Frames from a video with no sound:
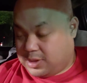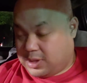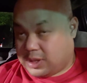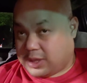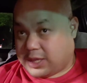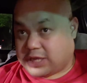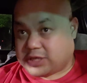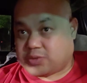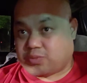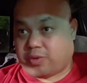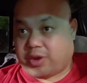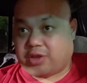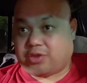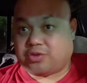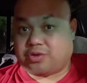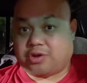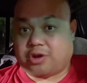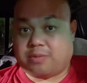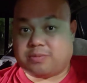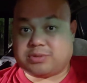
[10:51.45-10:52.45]
That's why
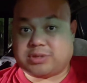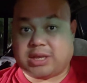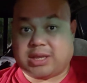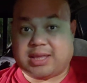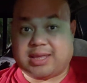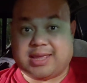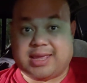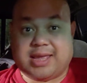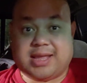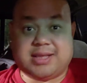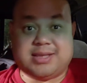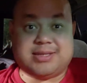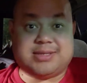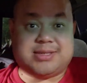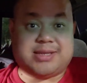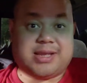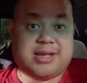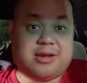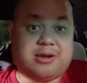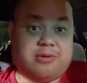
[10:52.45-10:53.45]
terms like
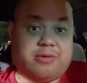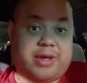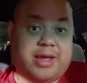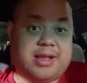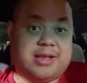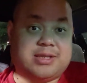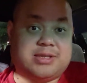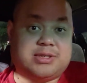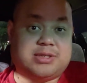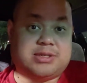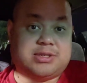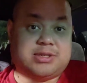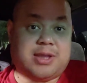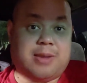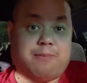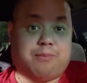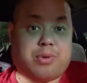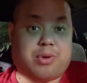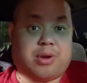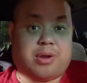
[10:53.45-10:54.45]
incel and
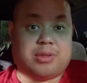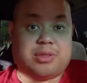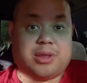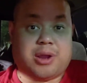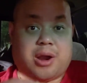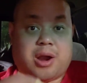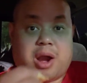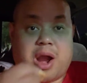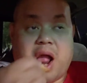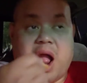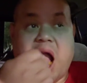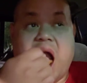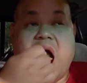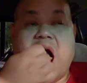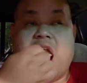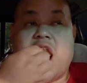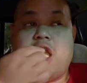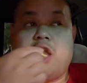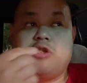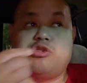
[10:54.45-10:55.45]
simp are out there.
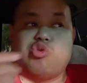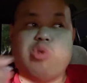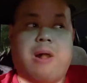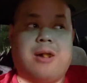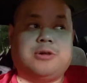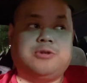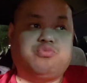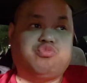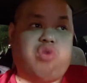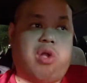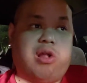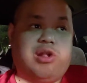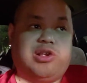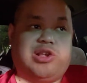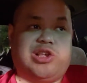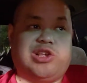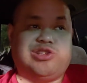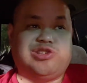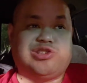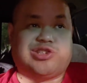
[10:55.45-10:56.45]

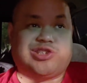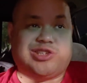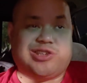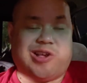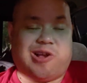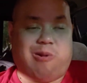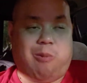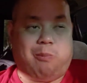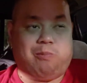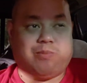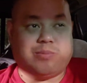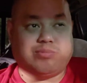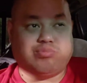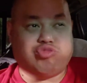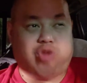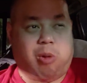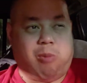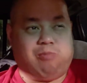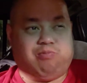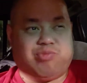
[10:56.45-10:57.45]
Incel,
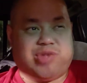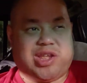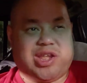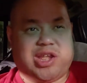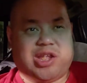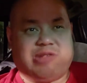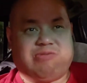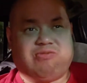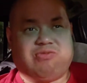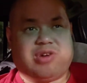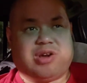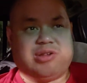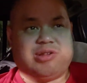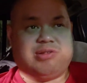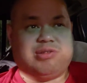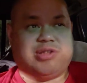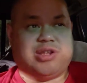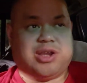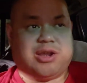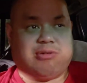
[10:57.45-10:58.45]

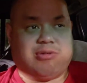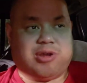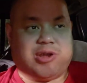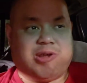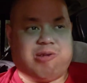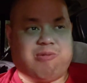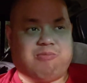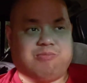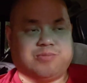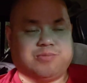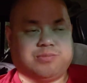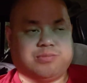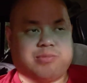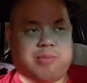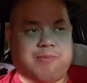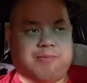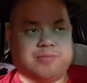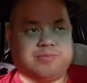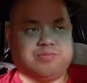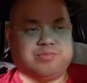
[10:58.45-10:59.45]
involuntary
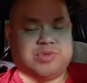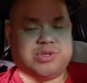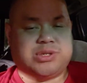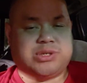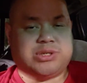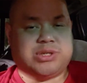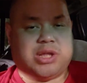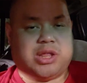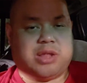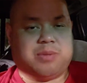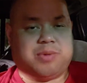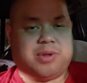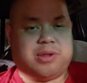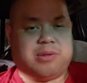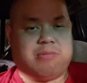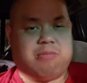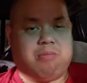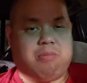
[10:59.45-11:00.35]
celibate.